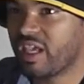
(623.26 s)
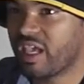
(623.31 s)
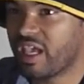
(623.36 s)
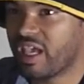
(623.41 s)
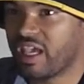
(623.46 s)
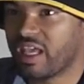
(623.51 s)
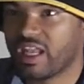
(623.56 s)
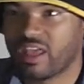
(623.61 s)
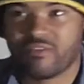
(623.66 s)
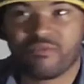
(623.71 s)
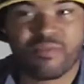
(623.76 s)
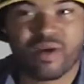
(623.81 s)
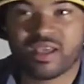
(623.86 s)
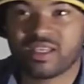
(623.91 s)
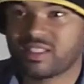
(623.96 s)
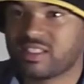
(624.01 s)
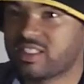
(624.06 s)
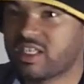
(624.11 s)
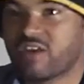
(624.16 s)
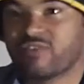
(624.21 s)
And if my
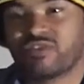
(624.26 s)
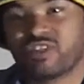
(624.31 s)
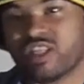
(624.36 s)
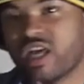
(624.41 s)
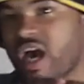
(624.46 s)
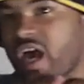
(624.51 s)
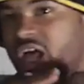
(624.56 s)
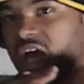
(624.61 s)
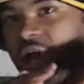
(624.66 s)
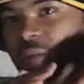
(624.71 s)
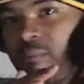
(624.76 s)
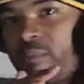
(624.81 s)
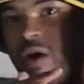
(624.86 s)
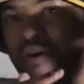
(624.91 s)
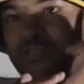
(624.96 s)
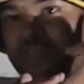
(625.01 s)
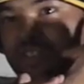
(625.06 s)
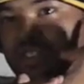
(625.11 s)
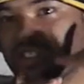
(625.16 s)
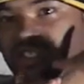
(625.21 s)
stuff's not
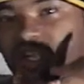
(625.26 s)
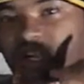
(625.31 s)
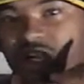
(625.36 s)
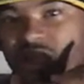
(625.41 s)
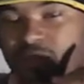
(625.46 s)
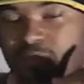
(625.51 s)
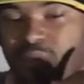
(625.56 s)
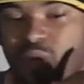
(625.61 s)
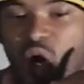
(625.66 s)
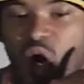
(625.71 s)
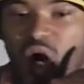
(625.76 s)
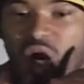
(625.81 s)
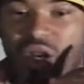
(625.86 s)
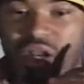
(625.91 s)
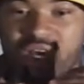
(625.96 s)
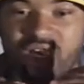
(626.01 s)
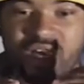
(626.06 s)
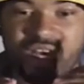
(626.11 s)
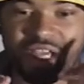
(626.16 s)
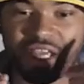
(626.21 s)
above a certain par,
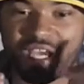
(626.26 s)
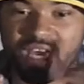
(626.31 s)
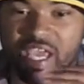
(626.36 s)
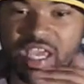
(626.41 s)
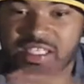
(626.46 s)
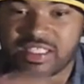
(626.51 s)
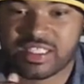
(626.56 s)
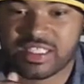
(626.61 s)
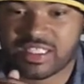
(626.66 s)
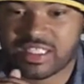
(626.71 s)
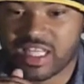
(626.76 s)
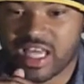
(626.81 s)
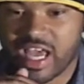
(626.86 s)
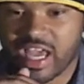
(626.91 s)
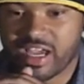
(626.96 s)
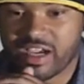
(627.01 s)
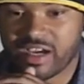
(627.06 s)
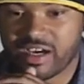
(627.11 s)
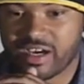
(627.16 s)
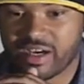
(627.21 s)
it's just
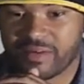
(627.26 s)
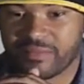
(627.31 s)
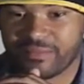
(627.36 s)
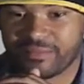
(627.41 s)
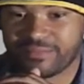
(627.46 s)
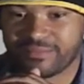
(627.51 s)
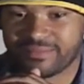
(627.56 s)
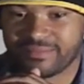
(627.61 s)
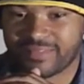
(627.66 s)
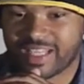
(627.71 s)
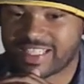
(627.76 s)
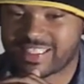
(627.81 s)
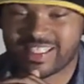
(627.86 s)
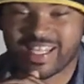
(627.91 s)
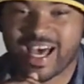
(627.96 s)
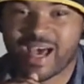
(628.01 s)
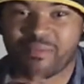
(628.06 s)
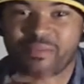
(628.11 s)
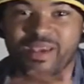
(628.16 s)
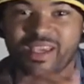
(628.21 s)
like that's
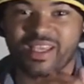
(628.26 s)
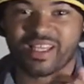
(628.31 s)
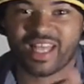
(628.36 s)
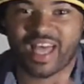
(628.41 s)
not me.